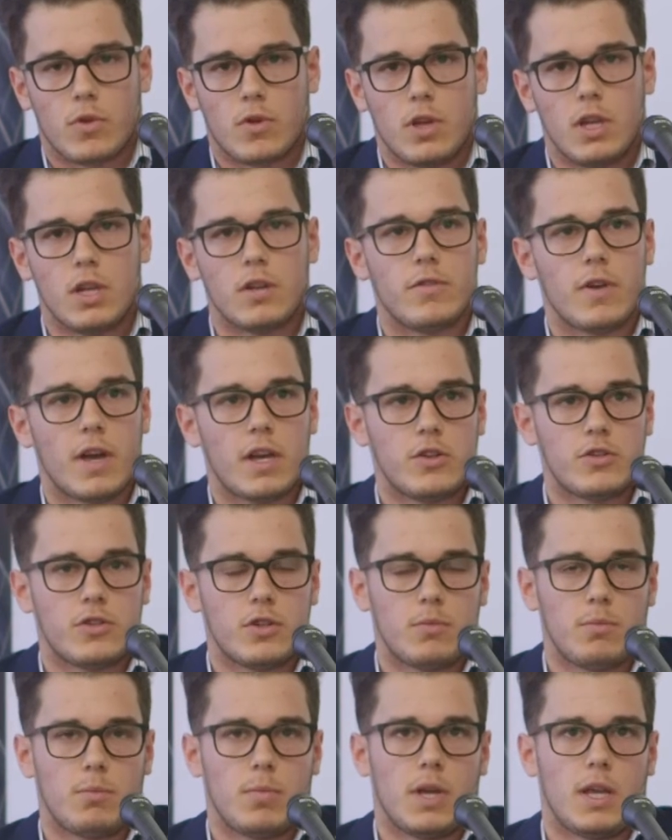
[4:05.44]

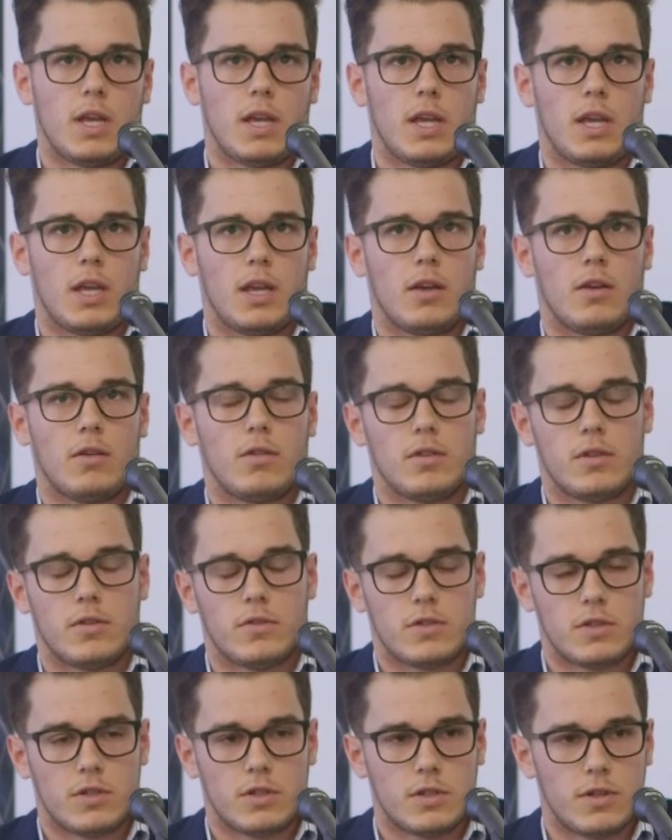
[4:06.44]
Innovation being
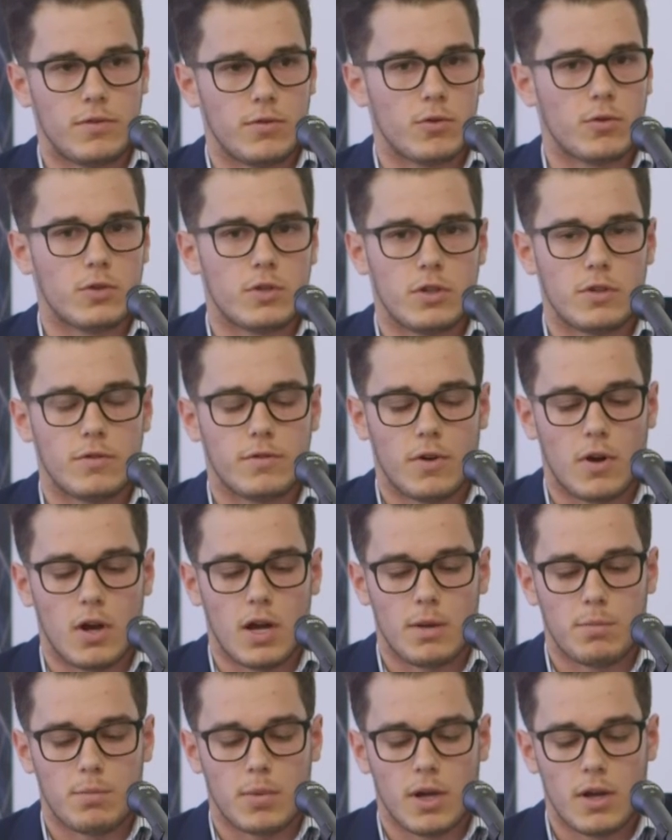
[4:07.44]
difficult to
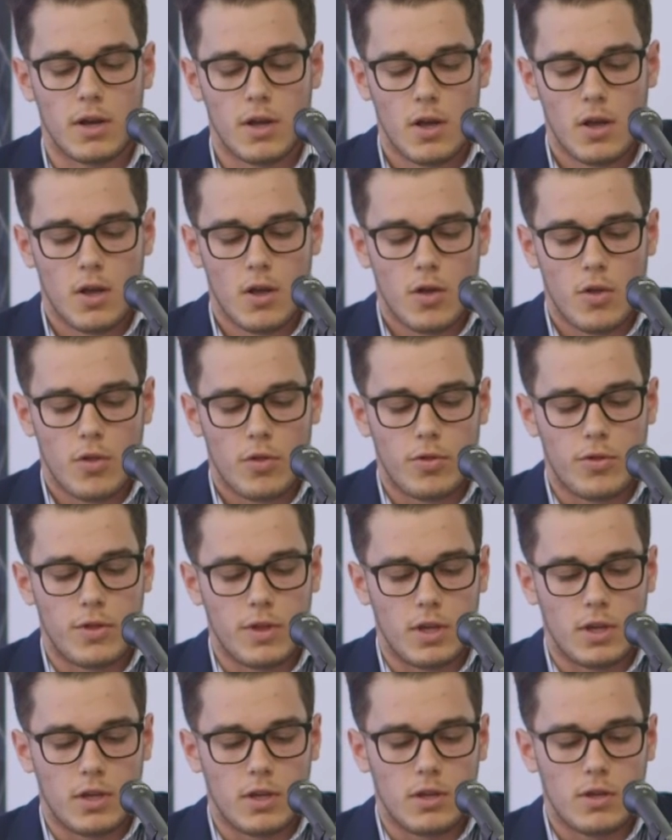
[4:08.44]
define, but
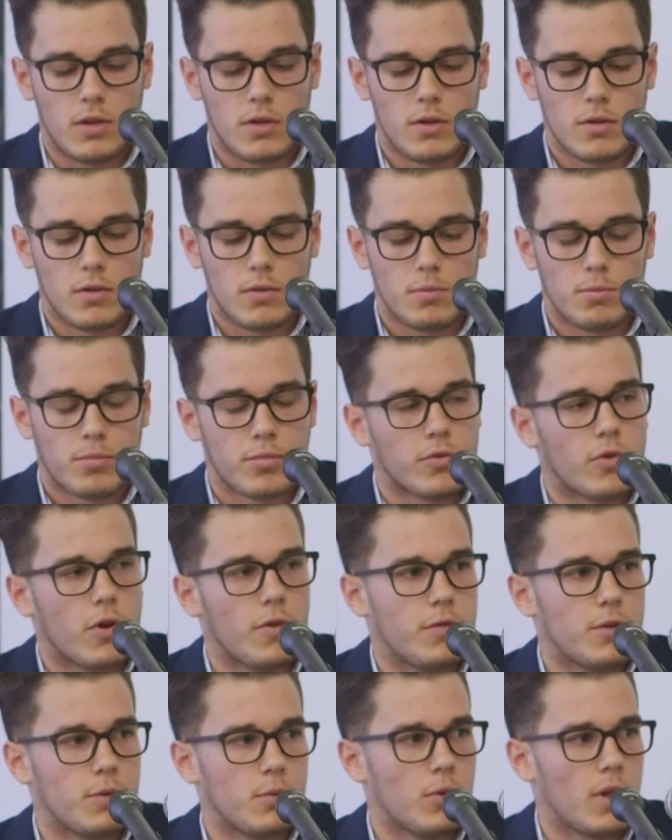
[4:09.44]
the
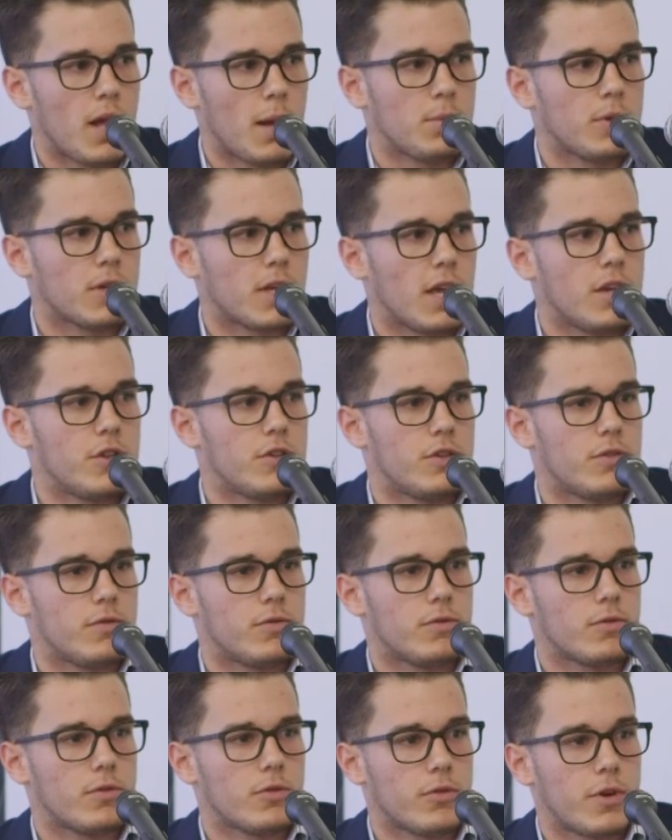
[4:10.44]
profitable application
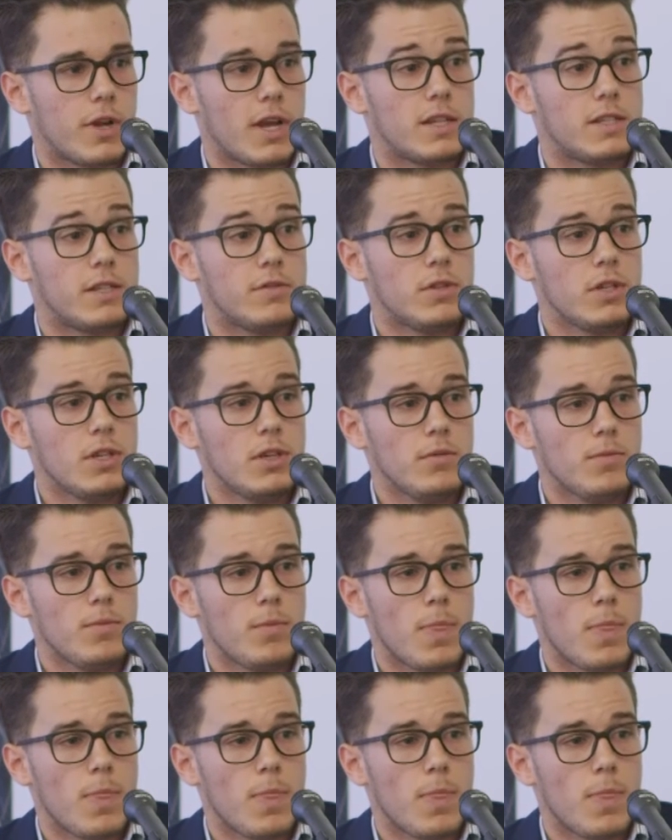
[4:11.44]
of creativity.